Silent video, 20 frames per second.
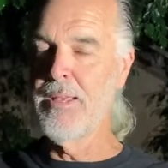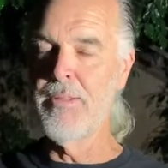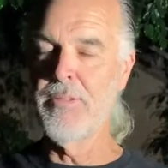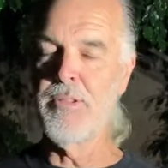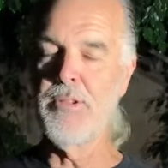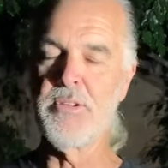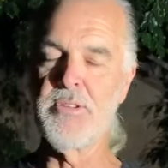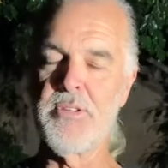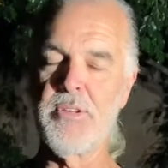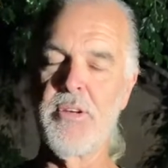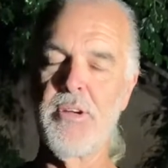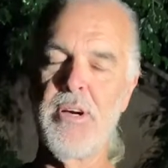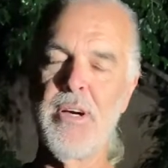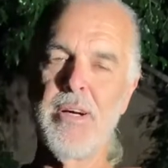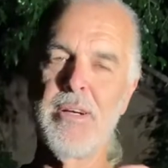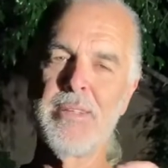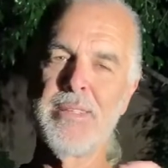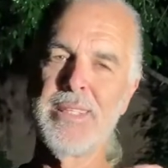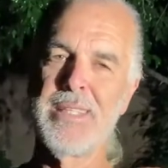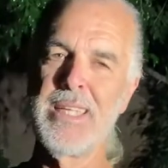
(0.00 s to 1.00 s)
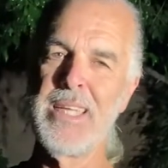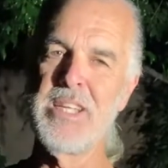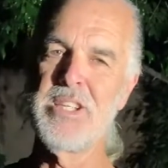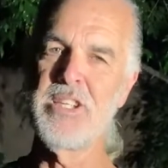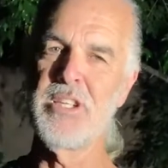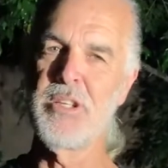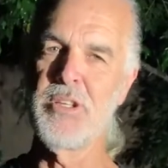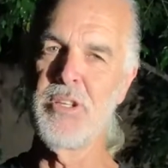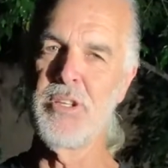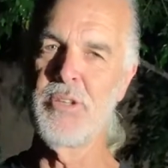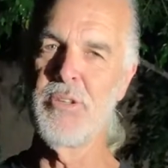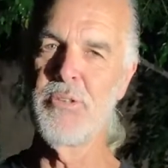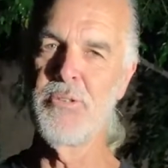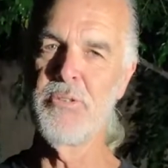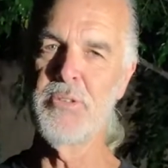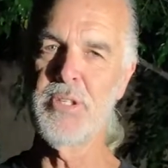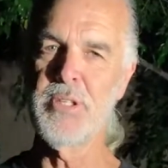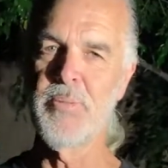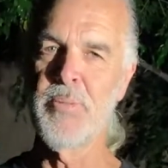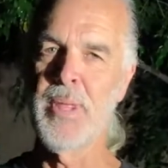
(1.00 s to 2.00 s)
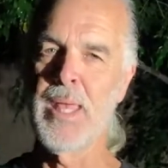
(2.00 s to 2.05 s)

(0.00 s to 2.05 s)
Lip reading: those are all teaching cues.